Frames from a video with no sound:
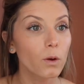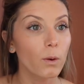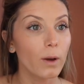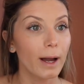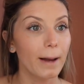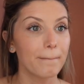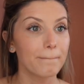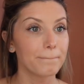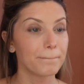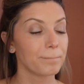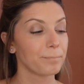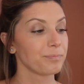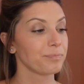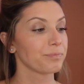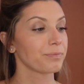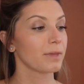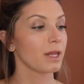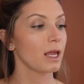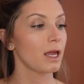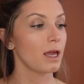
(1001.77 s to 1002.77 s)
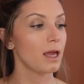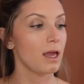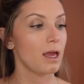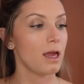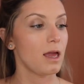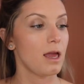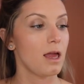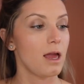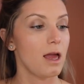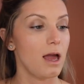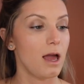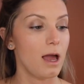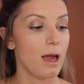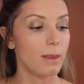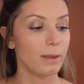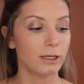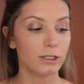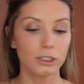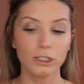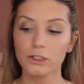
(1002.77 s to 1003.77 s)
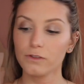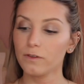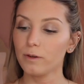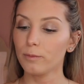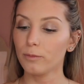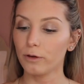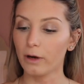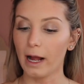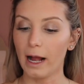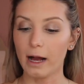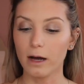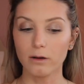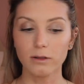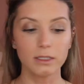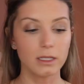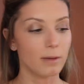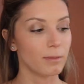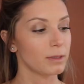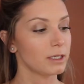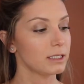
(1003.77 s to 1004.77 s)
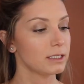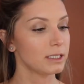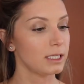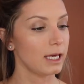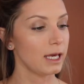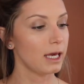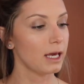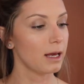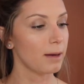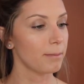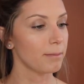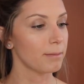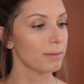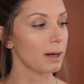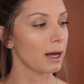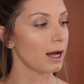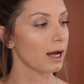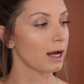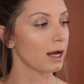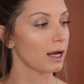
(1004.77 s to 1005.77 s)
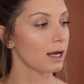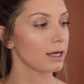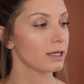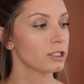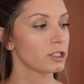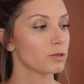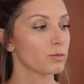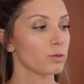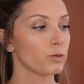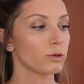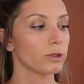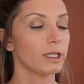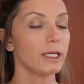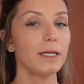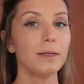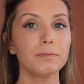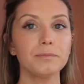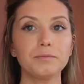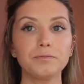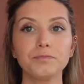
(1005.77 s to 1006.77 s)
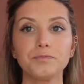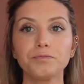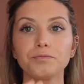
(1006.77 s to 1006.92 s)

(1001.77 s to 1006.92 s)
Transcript: Okay. And then just for brows, I'm going to take my spoolie.